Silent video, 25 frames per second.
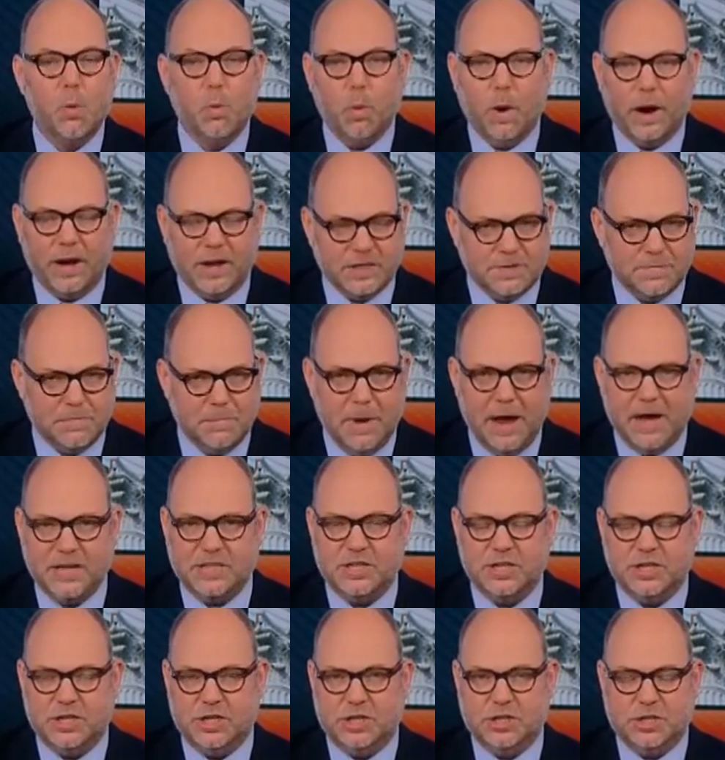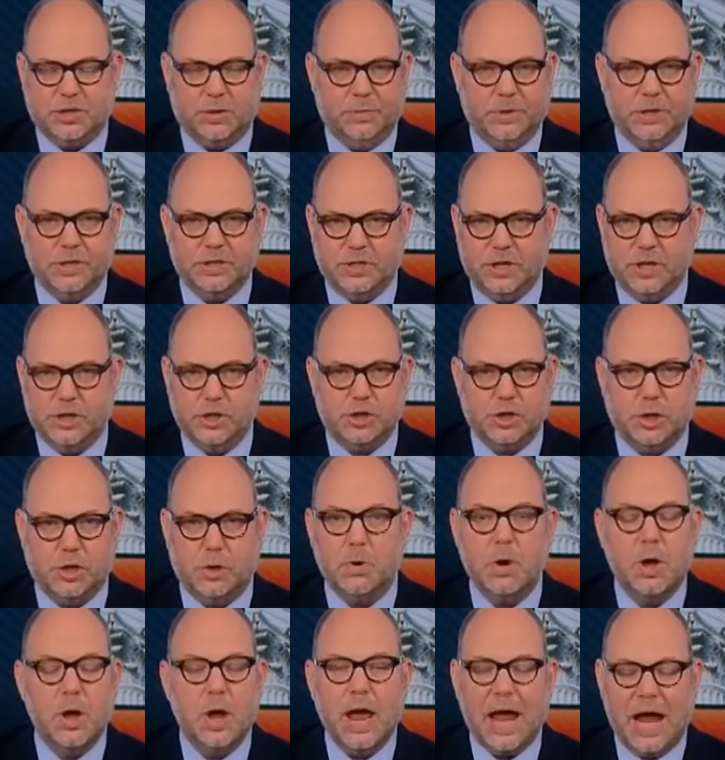what his message is on this
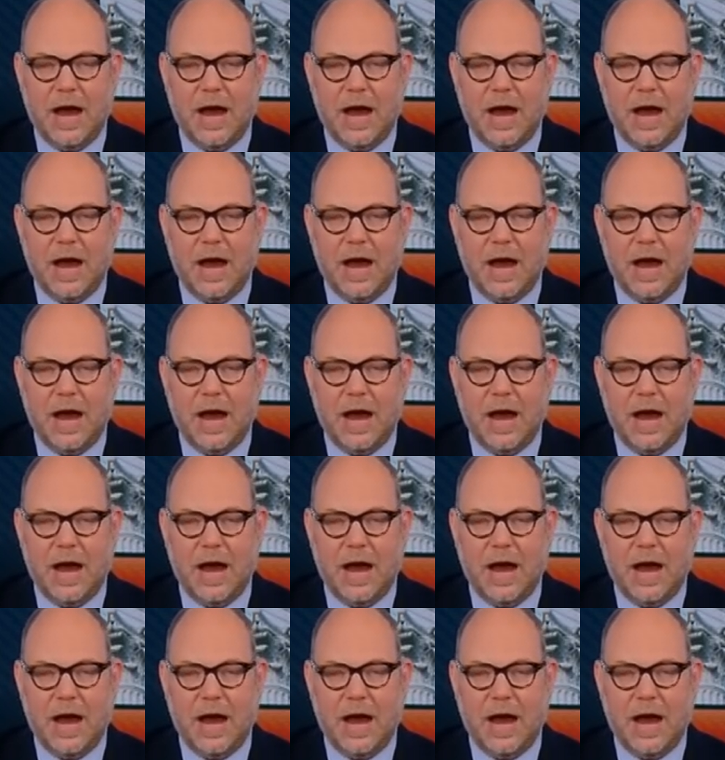issue.